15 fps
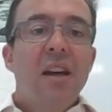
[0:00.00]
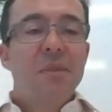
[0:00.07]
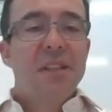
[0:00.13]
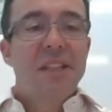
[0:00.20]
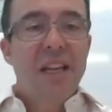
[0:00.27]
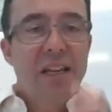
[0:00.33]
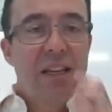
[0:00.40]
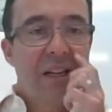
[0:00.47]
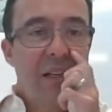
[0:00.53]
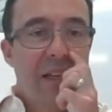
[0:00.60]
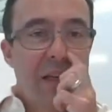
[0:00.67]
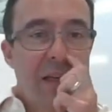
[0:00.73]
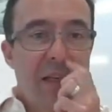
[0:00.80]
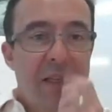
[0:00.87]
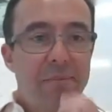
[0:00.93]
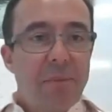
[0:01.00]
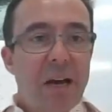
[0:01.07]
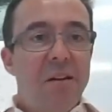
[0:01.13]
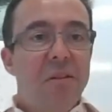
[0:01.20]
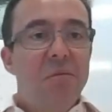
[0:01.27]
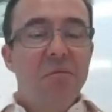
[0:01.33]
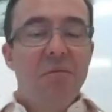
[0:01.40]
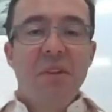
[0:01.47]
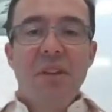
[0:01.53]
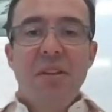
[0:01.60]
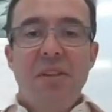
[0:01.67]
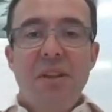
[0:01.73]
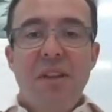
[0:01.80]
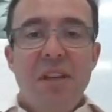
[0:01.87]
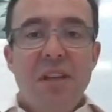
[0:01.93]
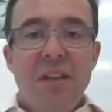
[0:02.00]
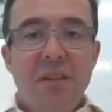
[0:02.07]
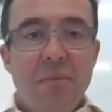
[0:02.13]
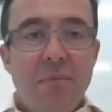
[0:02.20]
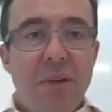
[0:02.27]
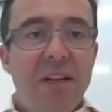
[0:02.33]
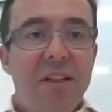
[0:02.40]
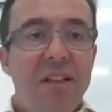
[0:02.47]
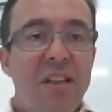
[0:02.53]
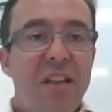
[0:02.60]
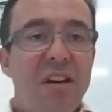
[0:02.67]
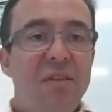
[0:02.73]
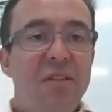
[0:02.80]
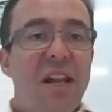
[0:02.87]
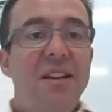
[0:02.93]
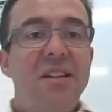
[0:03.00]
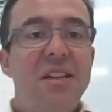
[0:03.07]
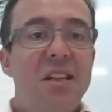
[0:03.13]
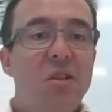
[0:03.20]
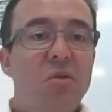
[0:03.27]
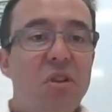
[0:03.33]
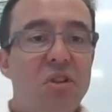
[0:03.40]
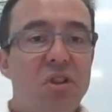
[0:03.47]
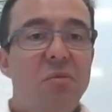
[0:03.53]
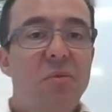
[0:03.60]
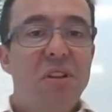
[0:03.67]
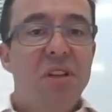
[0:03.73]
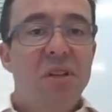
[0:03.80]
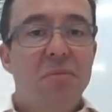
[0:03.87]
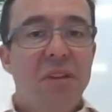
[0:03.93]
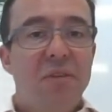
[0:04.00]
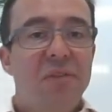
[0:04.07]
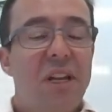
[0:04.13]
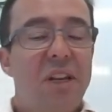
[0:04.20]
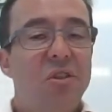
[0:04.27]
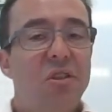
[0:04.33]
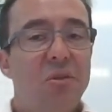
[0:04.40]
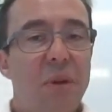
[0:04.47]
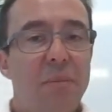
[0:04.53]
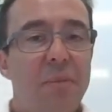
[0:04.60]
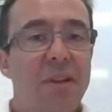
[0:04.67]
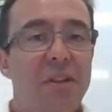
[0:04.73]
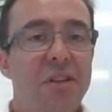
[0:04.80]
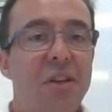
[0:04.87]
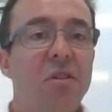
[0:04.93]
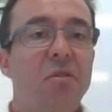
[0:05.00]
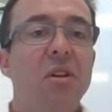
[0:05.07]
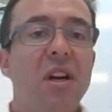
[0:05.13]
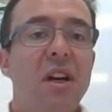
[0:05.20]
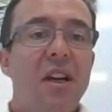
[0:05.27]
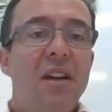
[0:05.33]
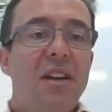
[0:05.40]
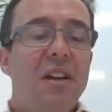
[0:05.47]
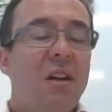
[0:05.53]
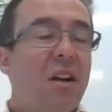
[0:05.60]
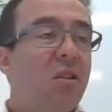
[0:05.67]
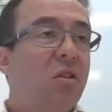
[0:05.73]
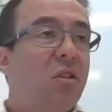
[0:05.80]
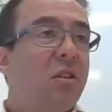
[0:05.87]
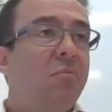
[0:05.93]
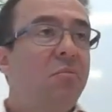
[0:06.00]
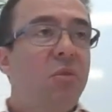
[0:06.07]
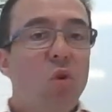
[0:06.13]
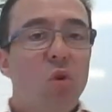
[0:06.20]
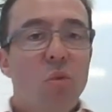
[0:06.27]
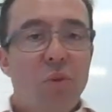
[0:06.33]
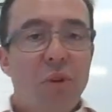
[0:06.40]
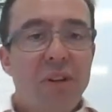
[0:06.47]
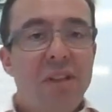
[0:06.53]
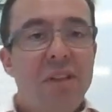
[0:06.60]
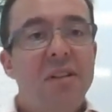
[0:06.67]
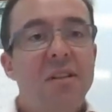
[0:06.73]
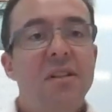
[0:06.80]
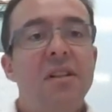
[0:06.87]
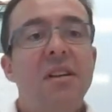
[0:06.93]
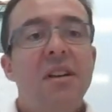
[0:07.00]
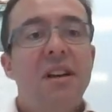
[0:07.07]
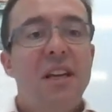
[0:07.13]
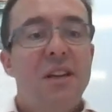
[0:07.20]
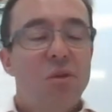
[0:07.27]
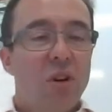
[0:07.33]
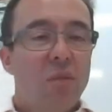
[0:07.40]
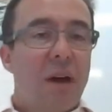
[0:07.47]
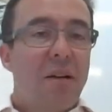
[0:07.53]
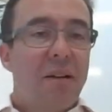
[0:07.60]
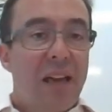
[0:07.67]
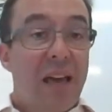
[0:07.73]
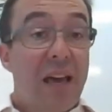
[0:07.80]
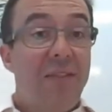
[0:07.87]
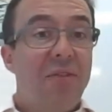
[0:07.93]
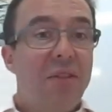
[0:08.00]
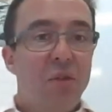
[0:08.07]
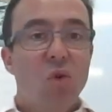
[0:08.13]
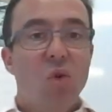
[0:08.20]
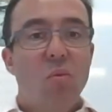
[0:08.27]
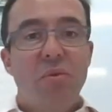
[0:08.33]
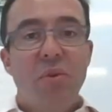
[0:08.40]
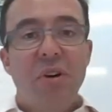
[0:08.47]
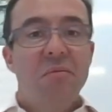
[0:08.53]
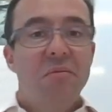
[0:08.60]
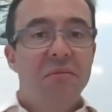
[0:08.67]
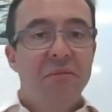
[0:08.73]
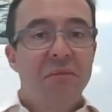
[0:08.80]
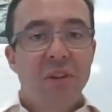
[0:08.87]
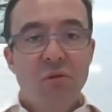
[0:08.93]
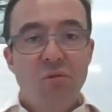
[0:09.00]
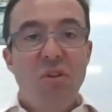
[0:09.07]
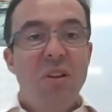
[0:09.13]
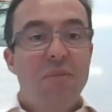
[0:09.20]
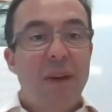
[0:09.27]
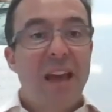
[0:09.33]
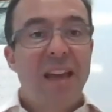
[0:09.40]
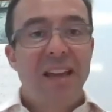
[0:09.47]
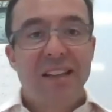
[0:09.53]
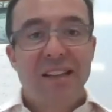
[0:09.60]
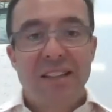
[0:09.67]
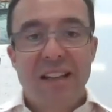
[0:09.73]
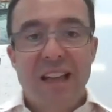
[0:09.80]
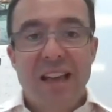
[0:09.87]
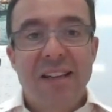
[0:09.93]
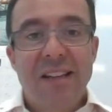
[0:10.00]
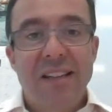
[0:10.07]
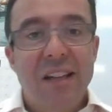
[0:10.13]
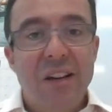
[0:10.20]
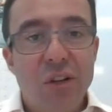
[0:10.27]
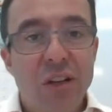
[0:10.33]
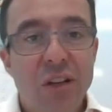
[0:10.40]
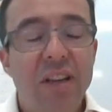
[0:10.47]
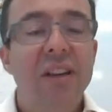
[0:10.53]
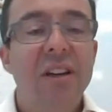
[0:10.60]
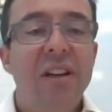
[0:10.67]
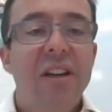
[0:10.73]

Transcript: Secondly, it's about the the ability of an entity or instrument to meet financial commitments. So you know, I look at corporates, it's all about can the corporate repay its debt essentially.